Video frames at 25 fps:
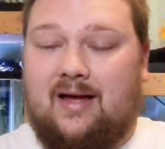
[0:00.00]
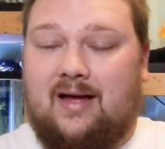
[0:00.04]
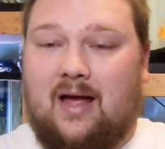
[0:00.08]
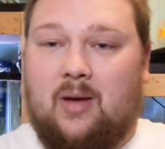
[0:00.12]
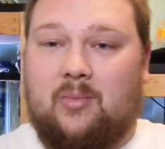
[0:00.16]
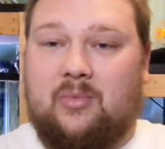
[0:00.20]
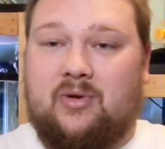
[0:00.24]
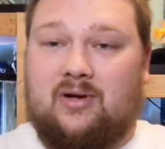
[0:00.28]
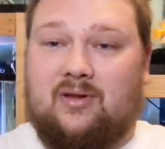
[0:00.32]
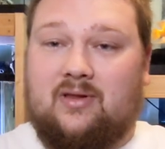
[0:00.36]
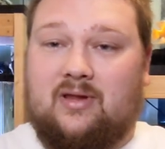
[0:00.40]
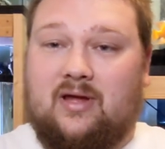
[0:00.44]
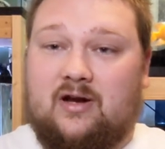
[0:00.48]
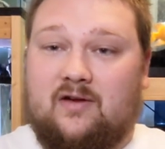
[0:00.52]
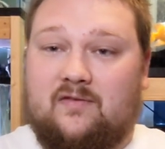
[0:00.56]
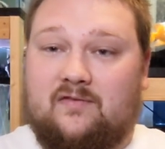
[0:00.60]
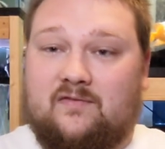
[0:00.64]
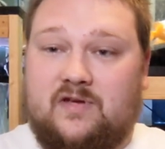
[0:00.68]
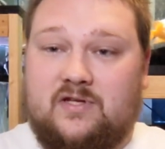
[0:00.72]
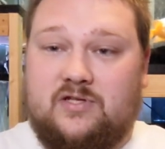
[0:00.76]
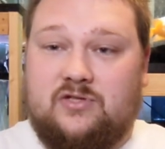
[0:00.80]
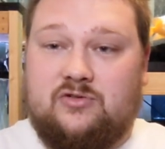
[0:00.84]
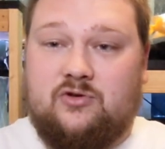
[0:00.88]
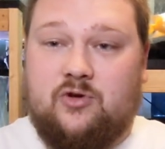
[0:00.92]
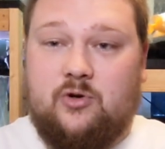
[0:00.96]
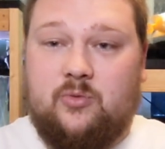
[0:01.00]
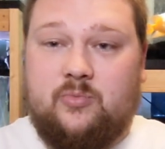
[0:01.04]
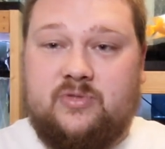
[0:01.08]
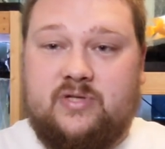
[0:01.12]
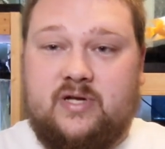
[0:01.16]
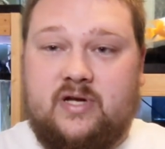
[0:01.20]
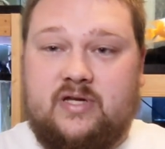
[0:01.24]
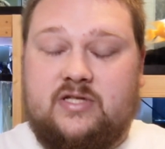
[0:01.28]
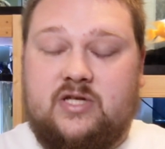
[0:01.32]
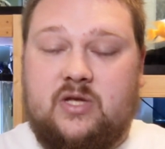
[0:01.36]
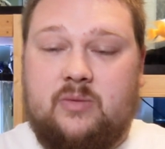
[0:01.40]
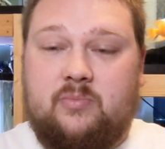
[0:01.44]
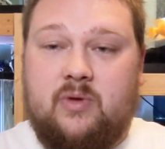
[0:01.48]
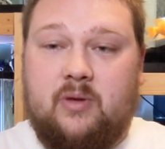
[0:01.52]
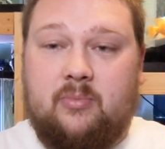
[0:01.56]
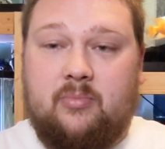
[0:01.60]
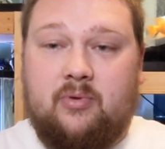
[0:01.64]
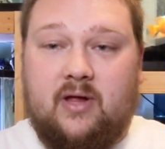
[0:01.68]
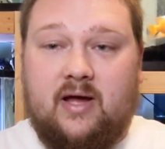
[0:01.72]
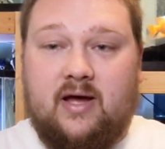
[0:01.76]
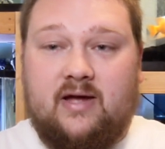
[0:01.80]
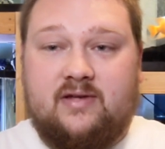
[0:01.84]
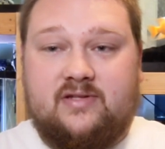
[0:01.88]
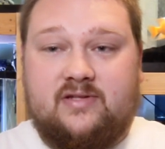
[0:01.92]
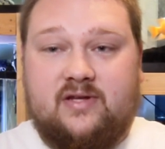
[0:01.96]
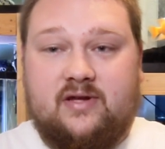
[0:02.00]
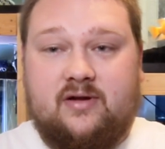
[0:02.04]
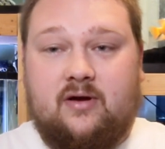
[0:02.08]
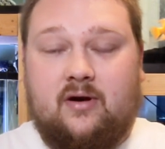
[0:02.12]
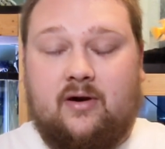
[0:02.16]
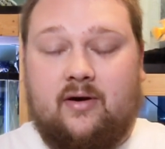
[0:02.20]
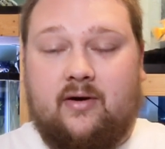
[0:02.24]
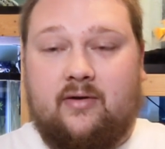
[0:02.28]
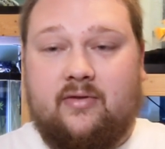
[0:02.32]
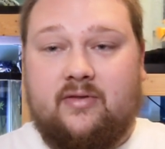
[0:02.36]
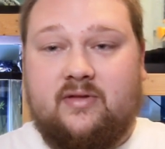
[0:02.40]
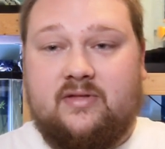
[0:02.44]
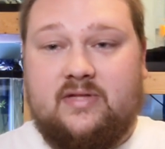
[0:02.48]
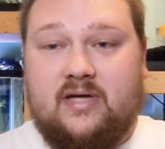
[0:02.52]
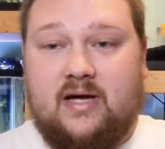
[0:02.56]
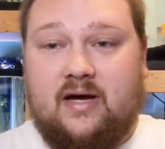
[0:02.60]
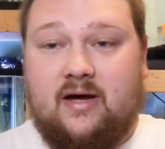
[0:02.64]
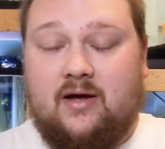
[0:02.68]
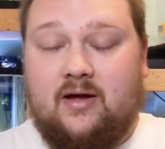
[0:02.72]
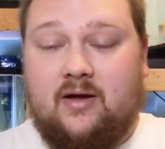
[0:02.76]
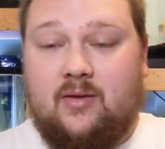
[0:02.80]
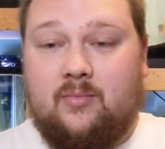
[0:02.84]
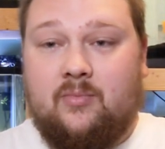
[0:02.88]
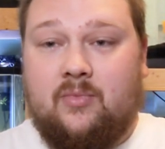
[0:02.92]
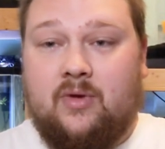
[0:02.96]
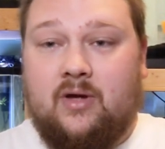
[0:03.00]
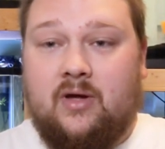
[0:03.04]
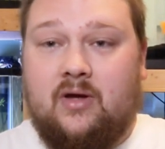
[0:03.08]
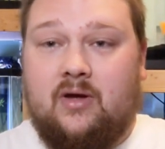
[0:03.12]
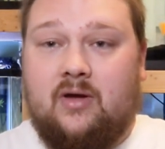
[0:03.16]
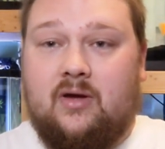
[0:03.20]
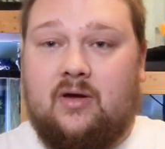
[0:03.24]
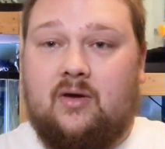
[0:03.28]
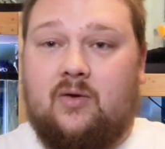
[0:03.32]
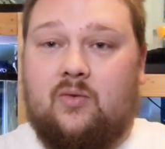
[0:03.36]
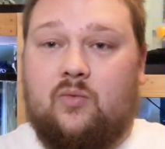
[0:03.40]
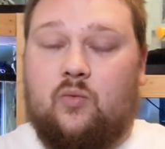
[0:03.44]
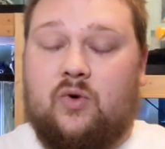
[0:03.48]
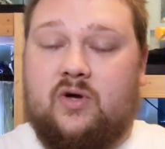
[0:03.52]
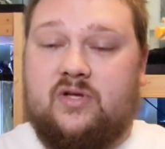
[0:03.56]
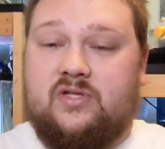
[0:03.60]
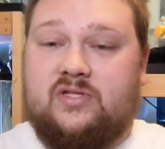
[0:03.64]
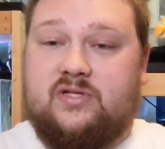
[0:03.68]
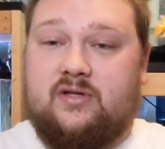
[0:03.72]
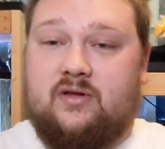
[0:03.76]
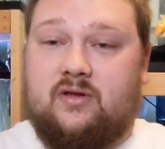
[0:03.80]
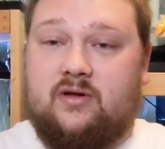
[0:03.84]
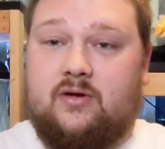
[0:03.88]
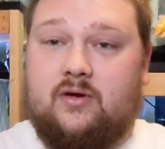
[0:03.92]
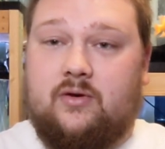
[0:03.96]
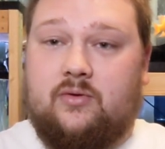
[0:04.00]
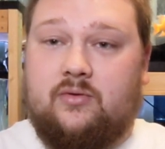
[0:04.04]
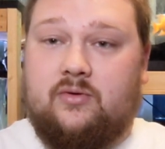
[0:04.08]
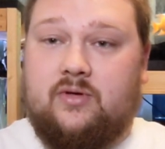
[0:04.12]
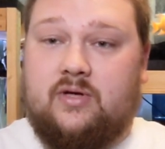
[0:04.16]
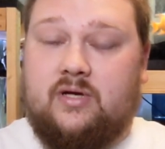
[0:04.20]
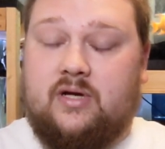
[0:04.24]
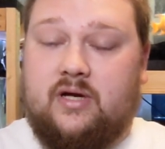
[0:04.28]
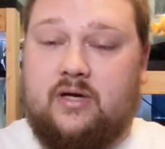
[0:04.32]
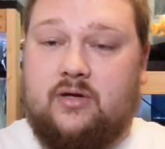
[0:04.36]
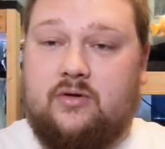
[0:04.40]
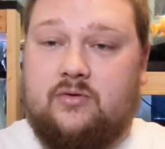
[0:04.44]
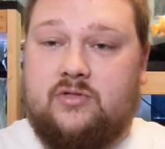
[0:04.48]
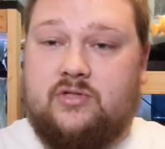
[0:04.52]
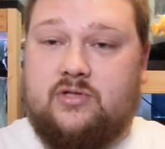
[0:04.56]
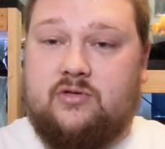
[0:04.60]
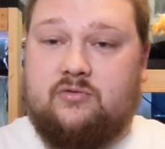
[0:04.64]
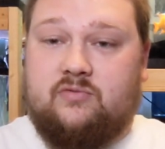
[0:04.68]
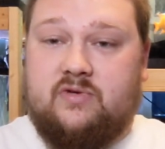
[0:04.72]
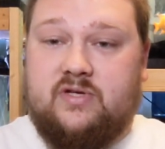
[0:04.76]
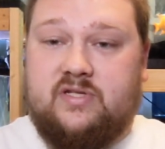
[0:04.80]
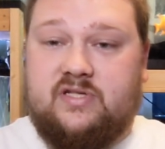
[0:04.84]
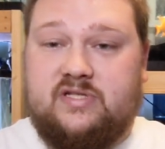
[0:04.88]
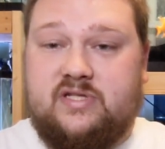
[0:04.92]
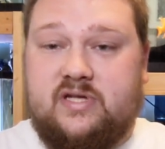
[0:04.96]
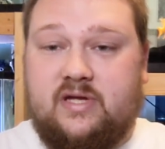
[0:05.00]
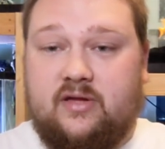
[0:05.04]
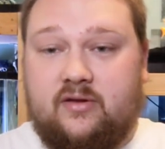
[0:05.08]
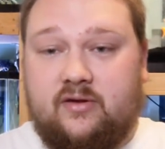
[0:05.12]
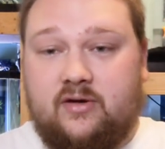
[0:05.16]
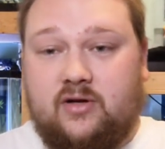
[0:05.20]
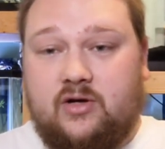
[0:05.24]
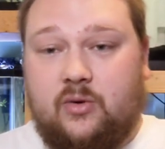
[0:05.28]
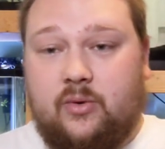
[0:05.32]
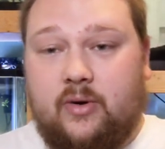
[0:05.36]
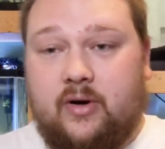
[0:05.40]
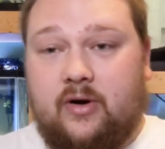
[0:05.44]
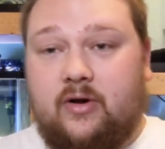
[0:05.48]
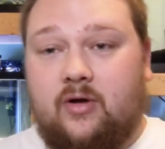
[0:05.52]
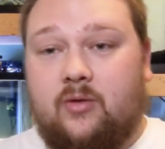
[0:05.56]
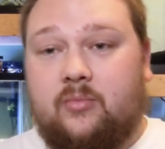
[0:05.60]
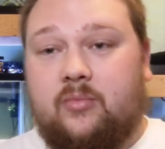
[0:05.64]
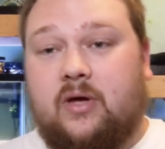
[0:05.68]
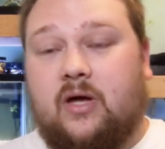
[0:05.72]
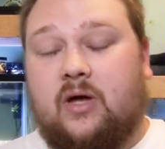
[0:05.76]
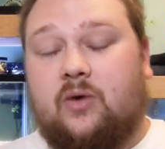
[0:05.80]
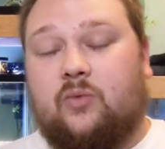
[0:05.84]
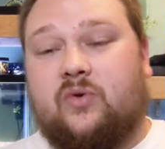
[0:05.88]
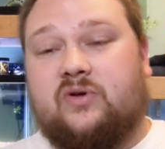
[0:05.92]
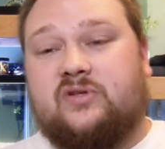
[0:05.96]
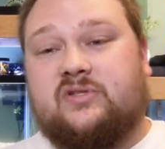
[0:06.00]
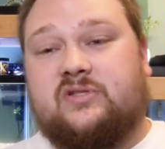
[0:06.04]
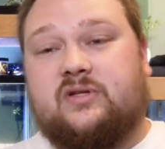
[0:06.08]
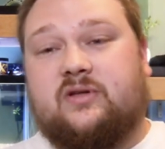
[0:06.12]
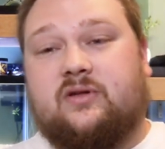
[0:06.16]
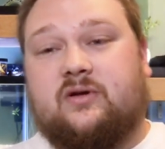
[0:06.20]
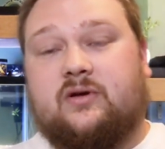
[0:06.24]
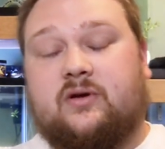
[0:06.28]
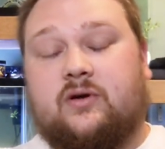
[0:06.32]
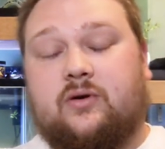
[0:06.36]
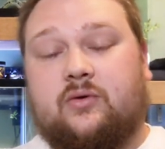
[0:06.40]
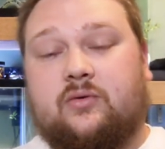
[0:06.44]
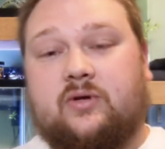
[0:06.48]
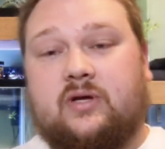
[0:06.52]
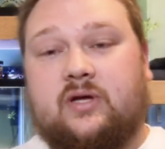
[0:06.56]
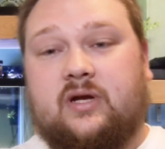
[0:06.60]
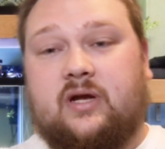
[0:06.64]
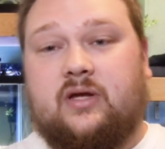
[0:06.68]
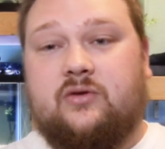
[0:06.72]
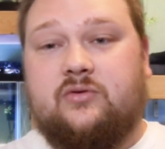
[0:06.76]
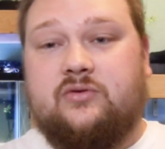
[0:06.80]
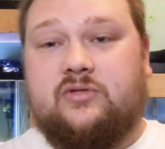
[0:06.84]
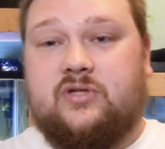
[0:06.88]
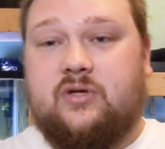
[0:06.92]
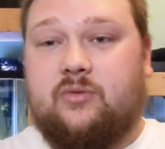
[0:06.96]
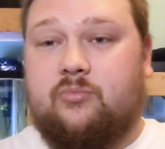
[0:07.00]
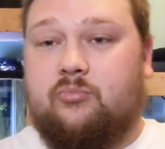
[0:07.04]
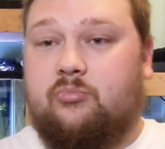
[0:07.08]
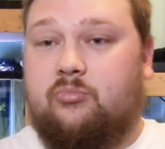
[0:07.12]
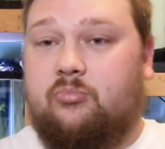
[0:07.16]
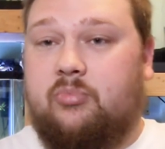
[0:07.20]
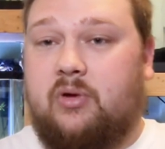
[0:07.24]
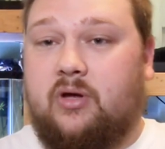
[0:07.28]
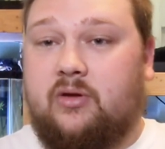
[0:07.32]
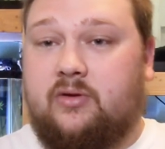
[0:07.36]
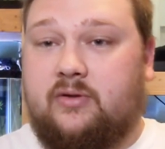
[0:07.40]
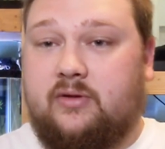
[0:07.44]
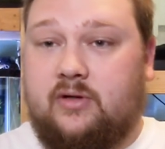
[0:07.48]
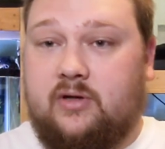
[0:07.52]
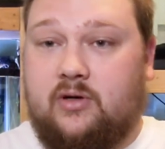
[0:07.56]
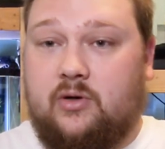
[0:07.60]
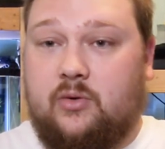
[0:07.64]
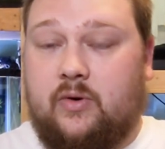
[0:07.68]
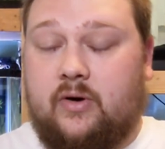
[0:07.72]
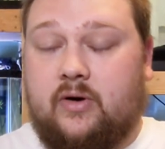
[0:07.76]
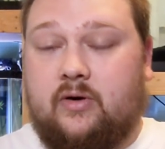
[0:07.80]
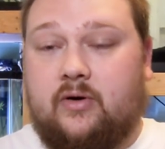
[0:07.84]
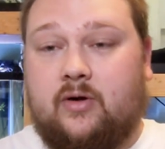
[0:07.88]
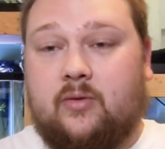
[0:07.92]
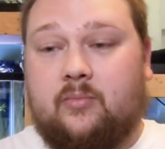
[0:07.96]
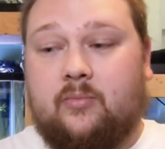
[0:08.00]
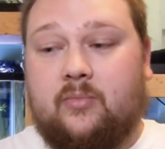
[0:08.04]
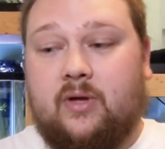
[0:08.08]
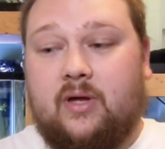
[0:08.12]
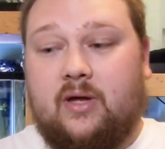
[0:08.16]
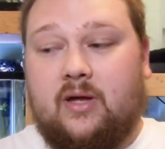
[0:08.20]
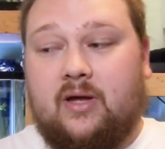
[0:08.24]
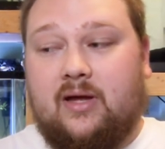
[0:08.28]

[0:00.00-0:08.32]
I'm in a lot of fish groups and I see people asking all the time, what silicone can I use to reseal an aquarium and what silicone can I use to build an aquarium?